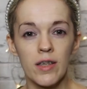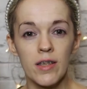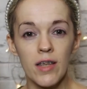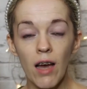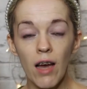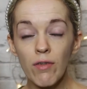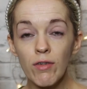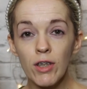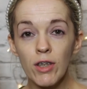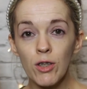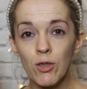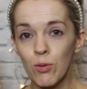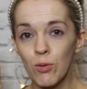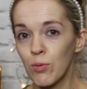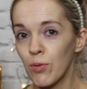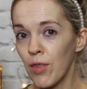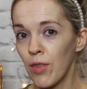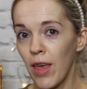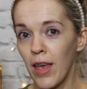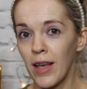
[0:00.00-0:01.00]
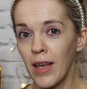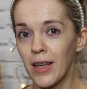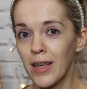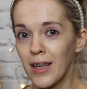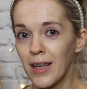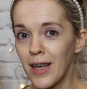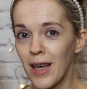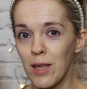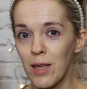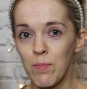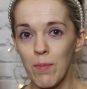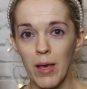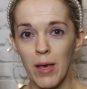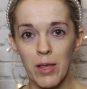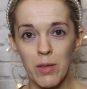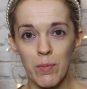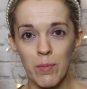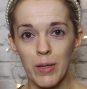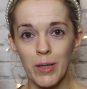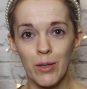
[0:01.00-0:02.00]
definitely don't think it
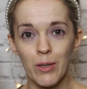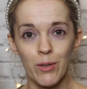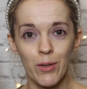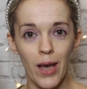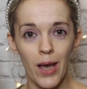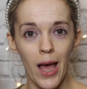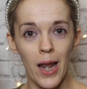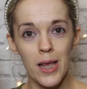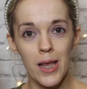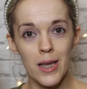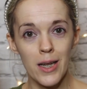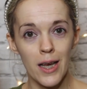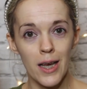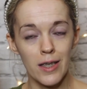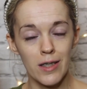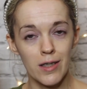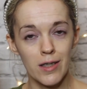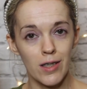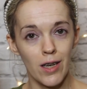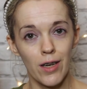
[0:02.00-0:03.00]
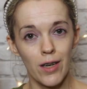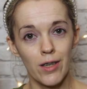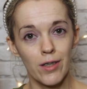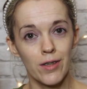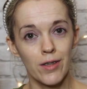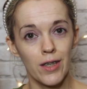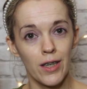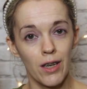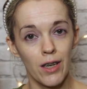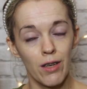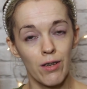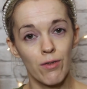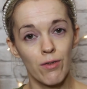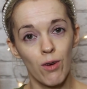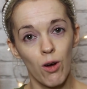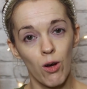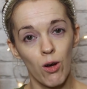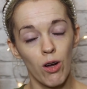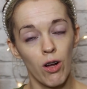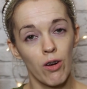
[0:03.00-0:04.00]
makes me look any less tired than I
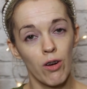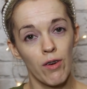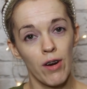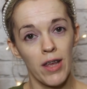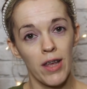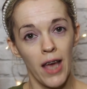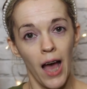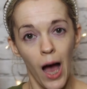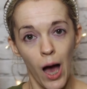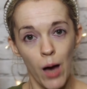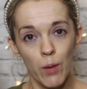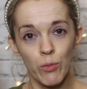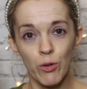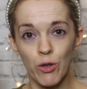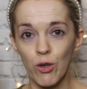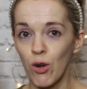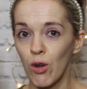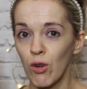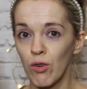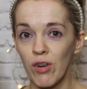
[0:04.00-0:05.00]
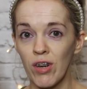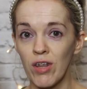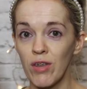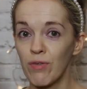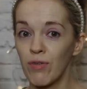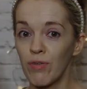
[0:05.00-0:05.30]
already am or already